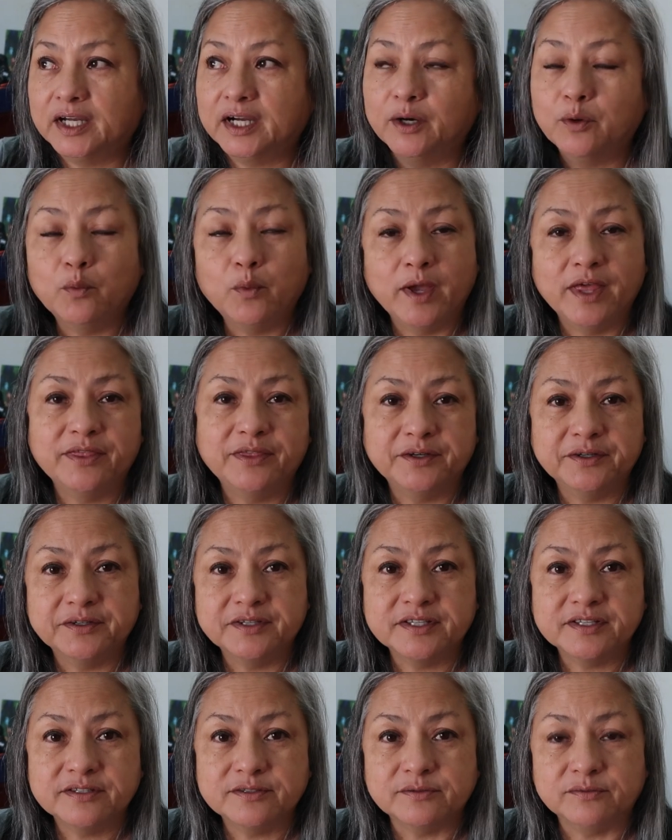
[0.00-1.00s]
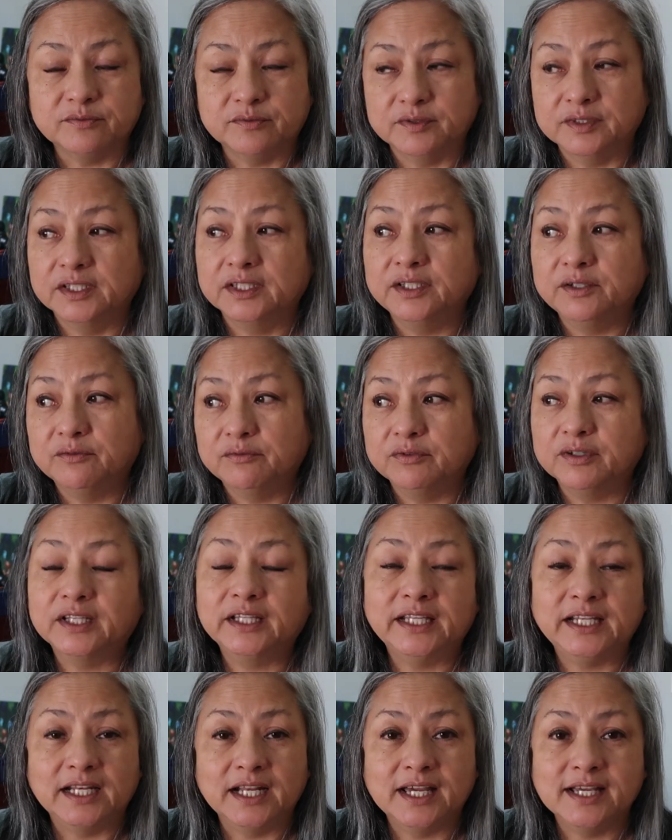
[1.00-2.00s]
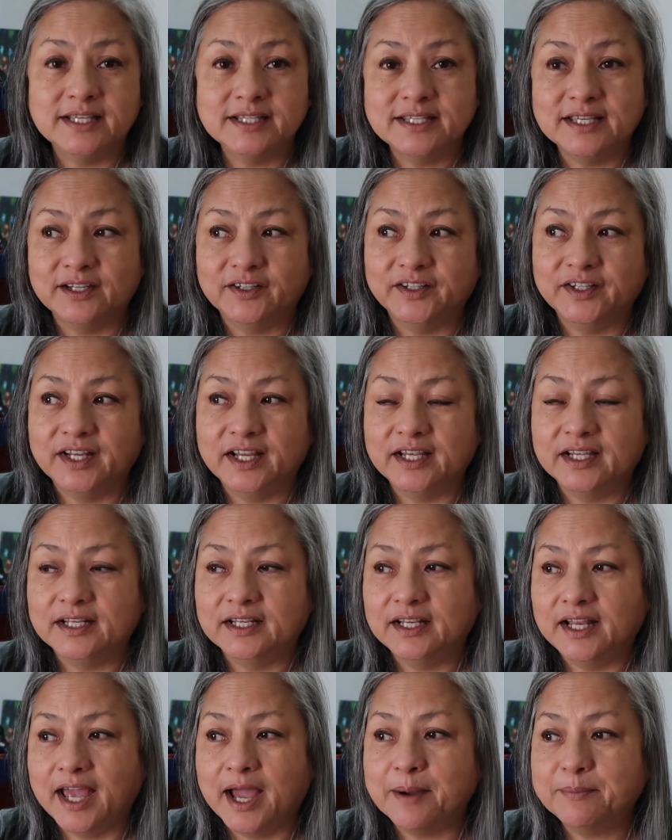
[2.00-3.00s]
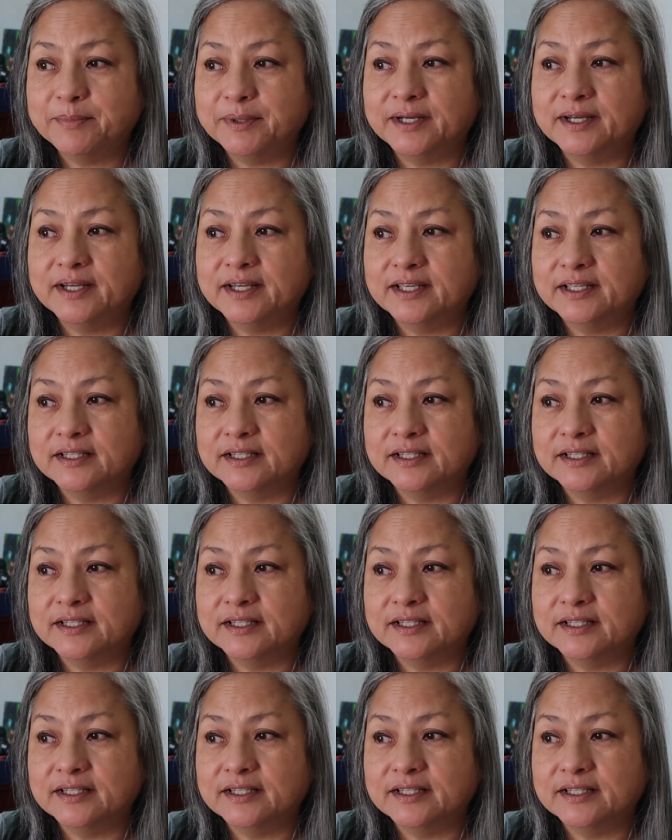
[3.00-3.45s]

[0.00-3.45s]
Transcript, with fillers: our weather is really really nice here in, in Napa.